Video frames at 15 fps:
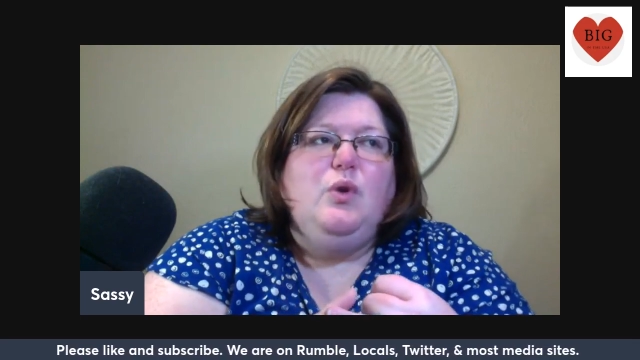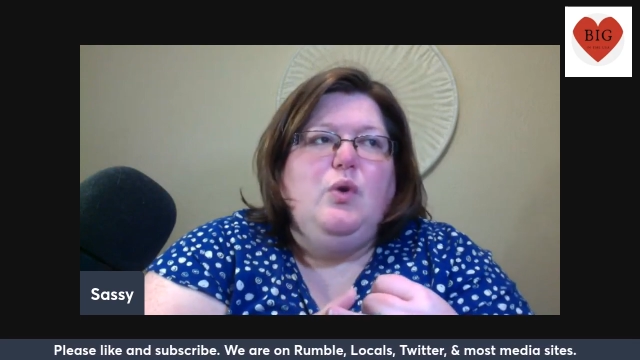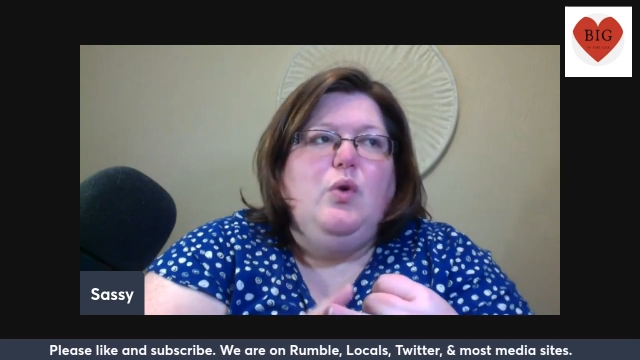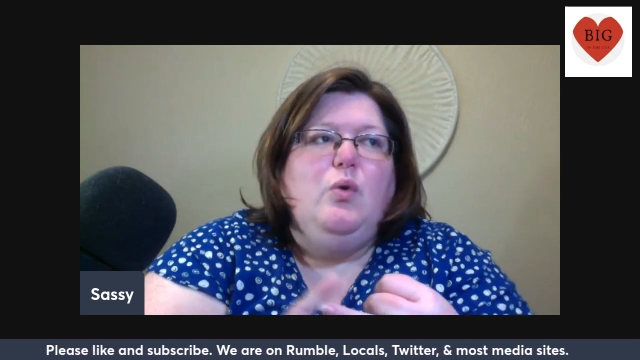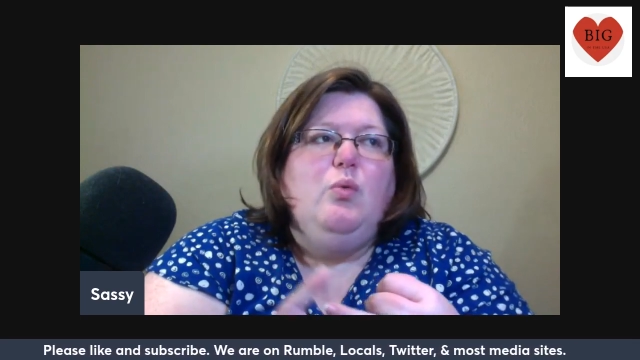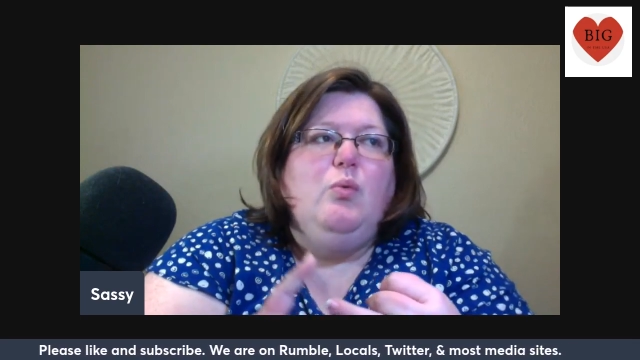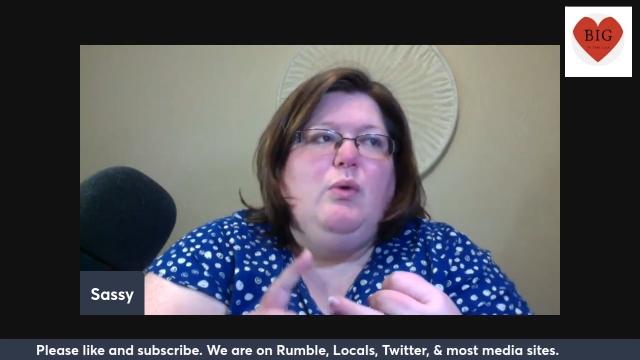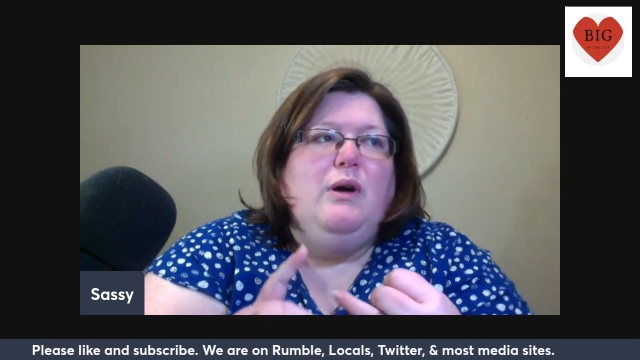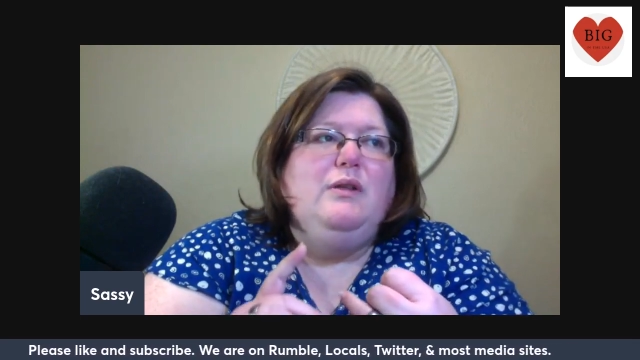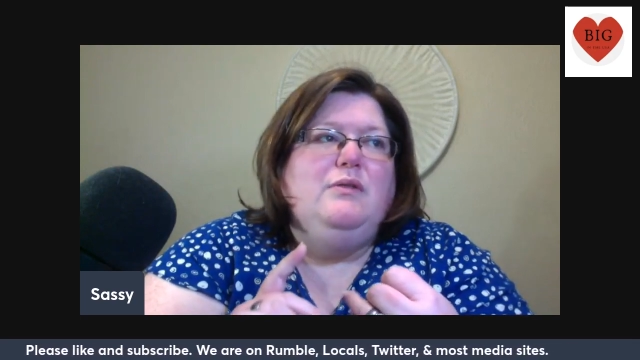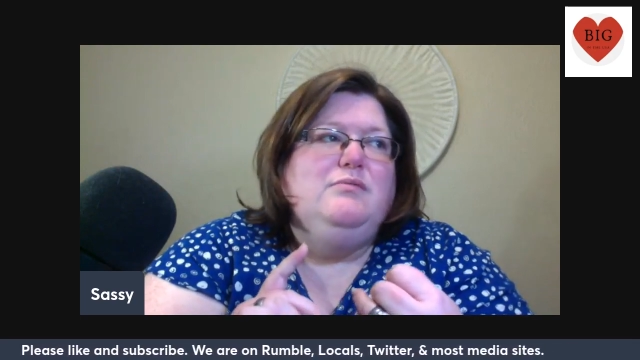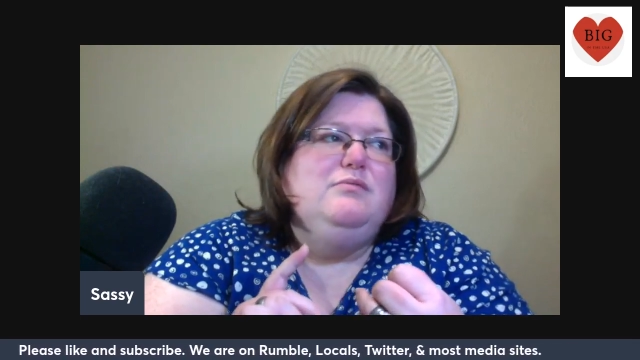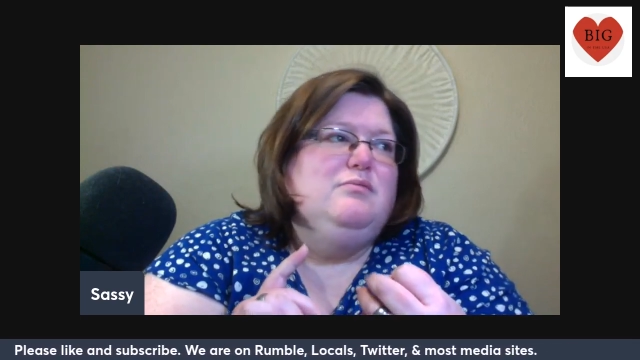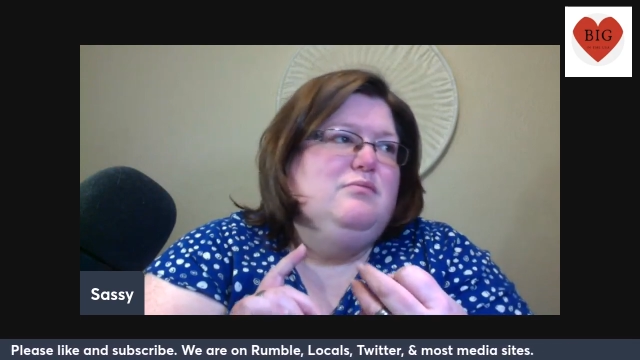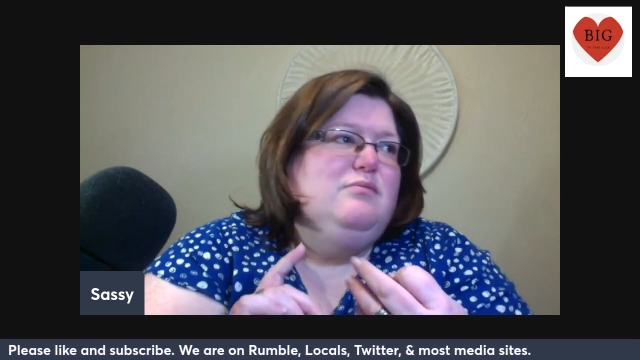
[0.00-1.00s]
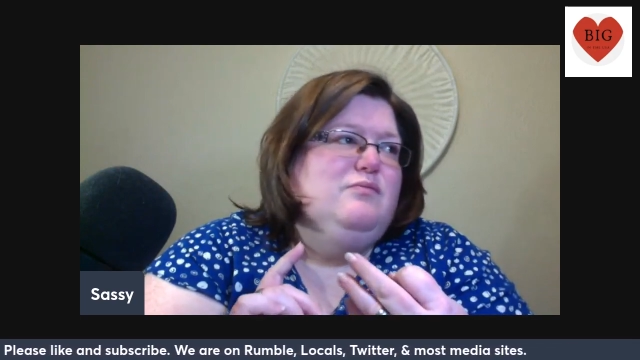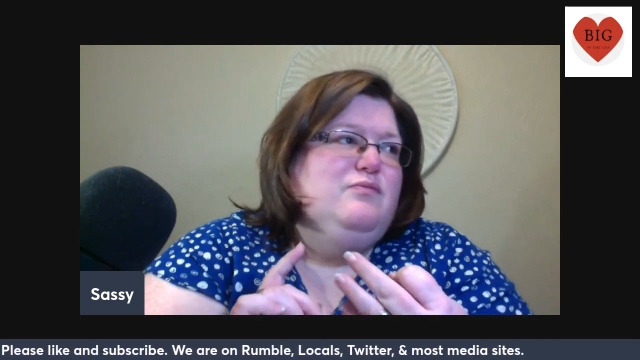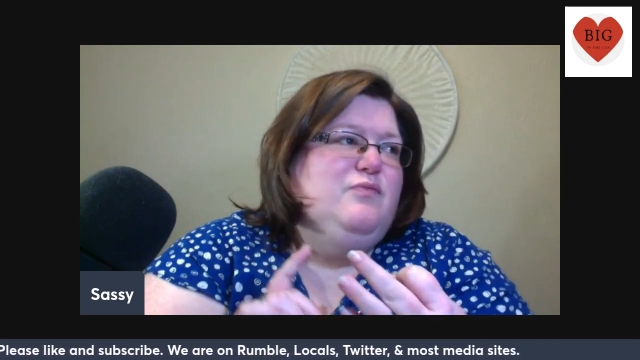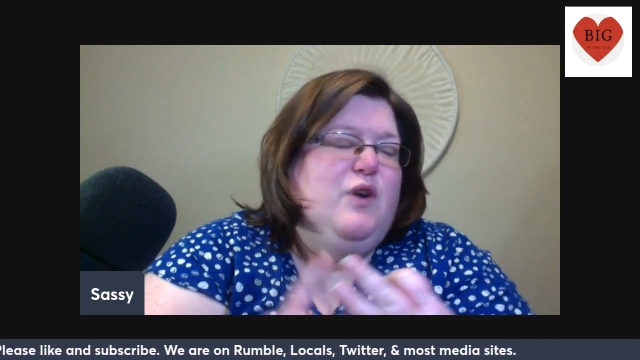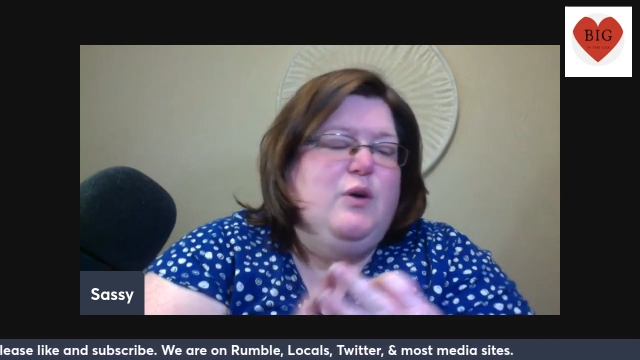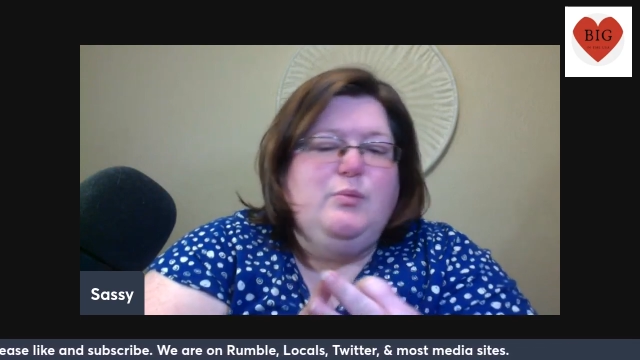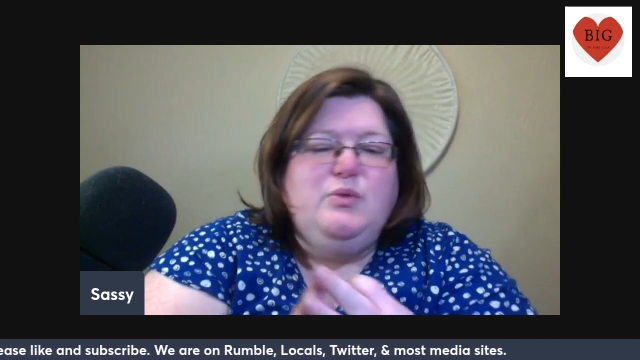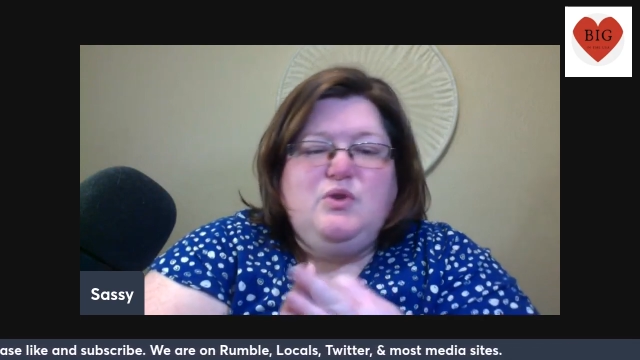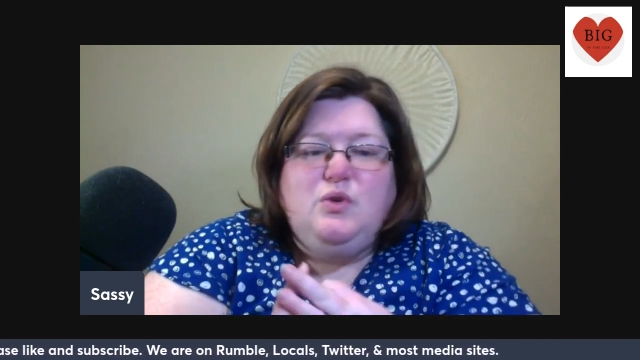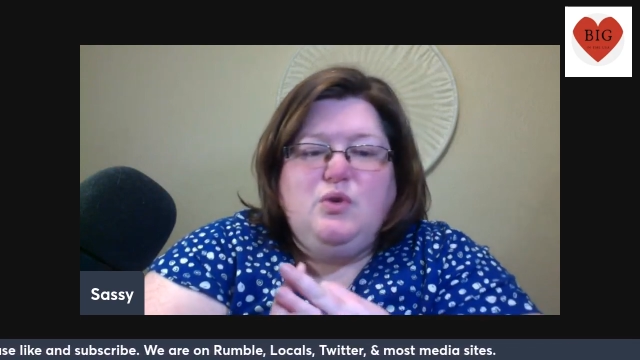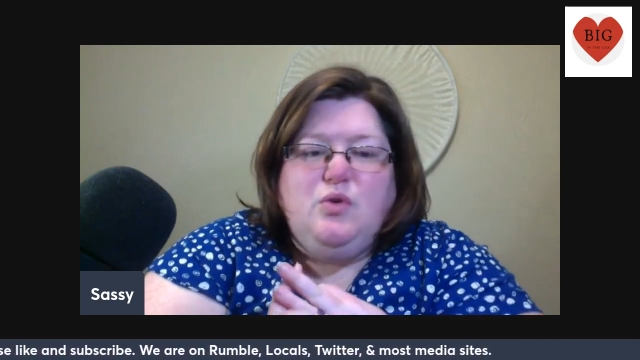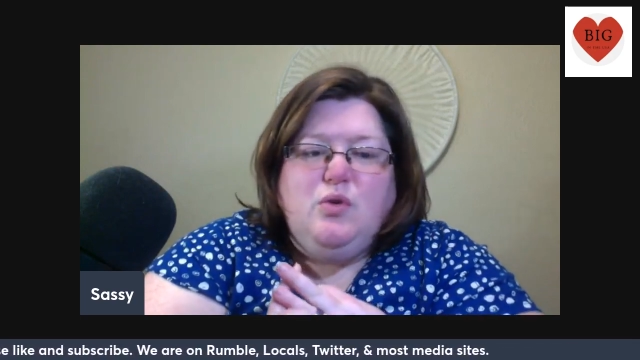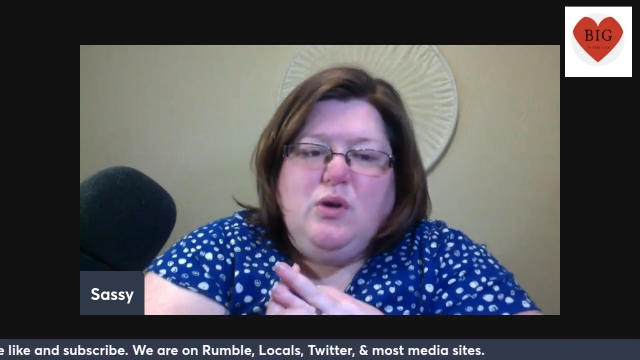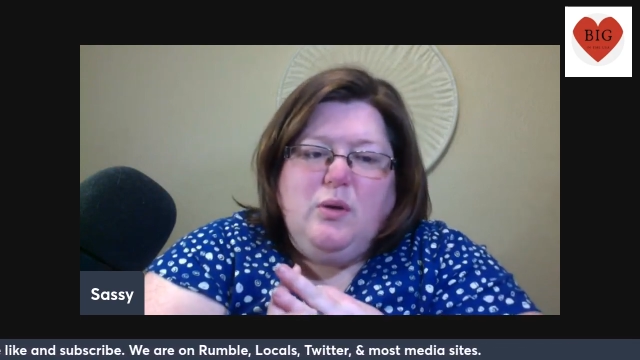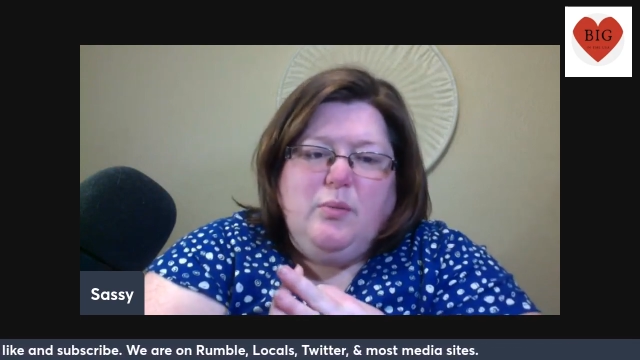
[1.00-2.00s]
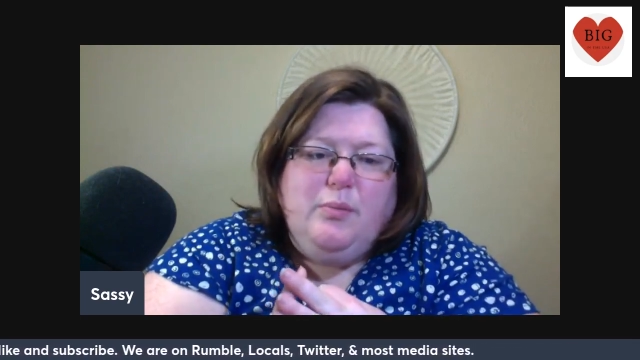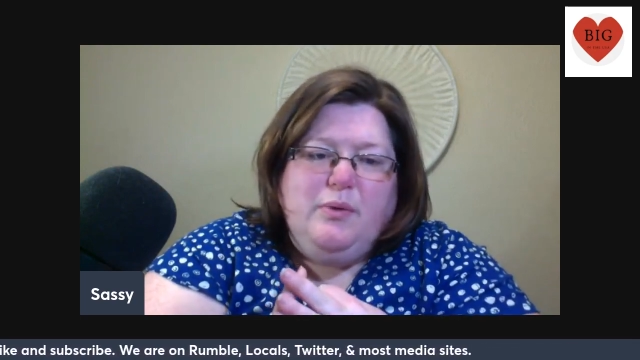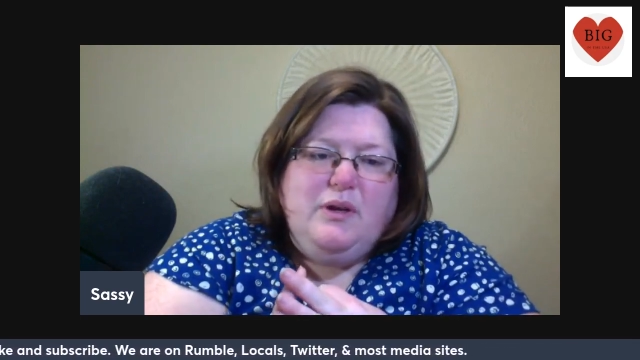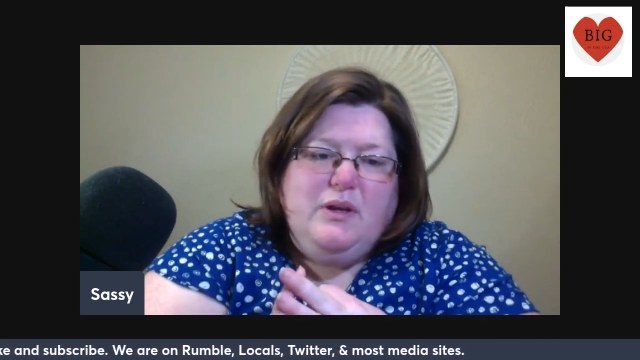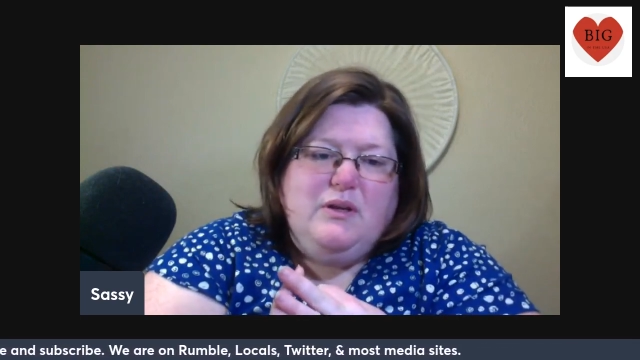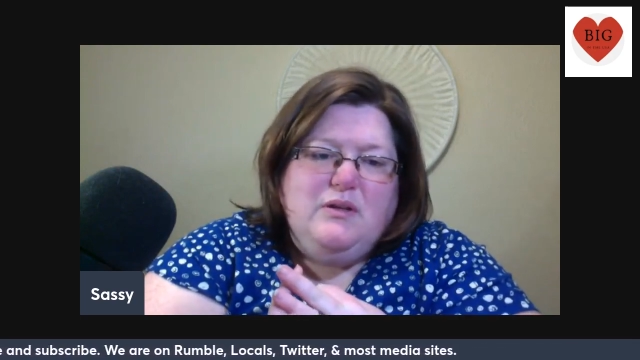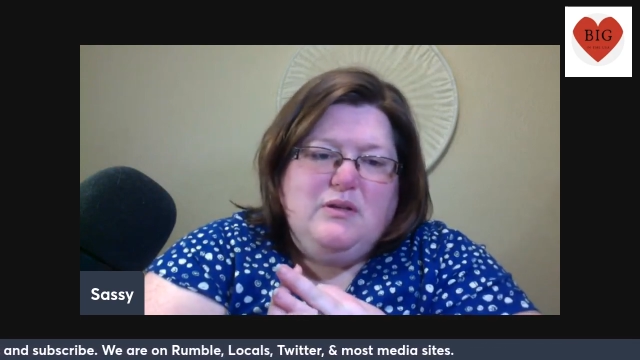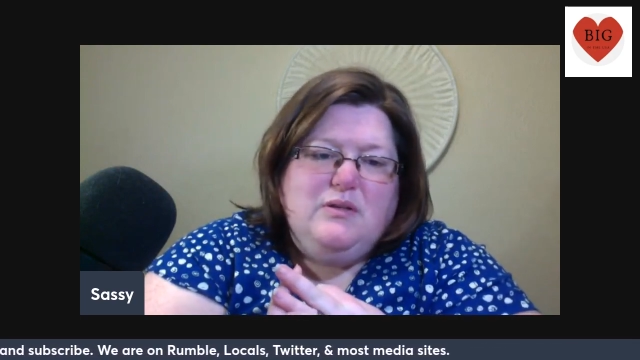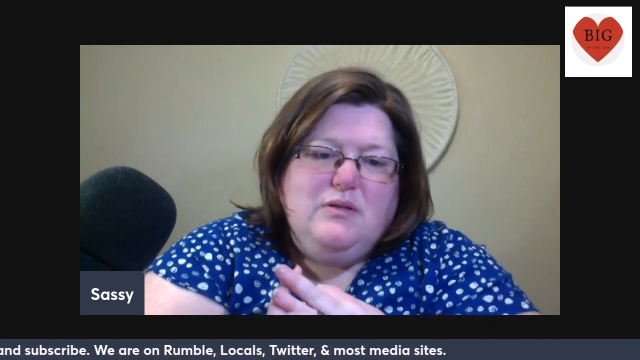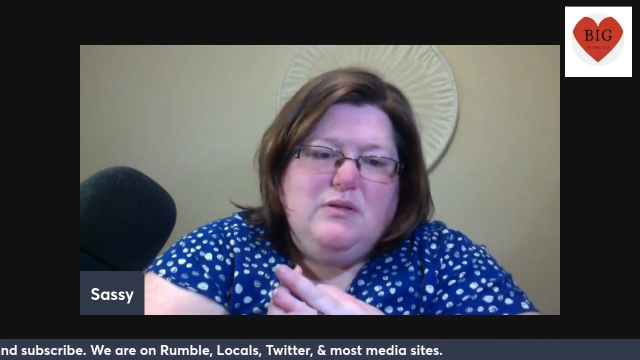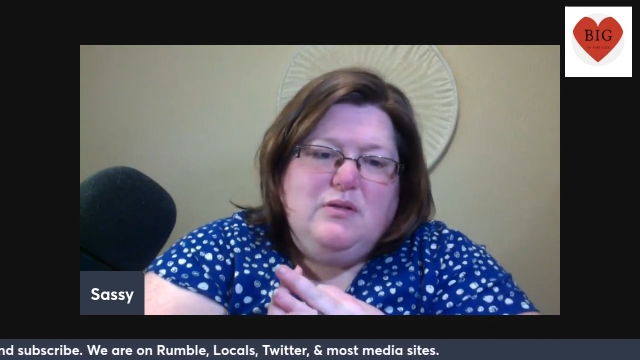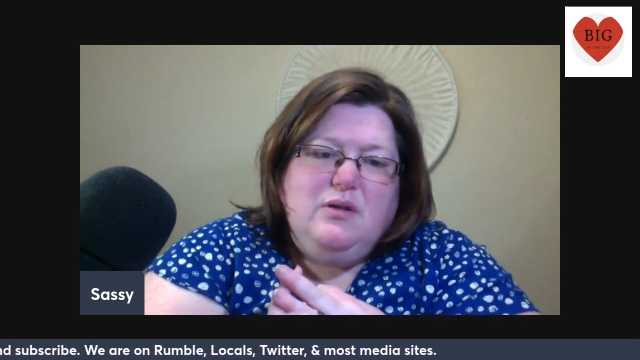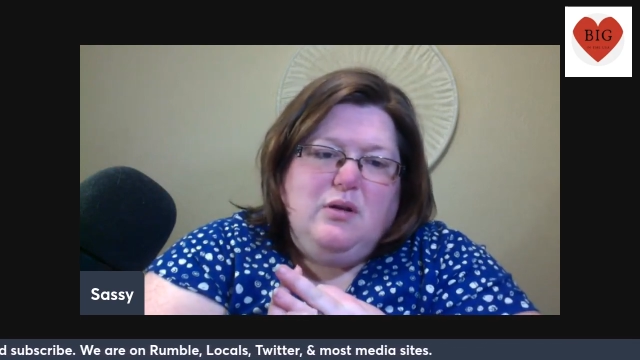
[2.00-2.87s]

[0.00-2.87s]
or what pharmaceutical companies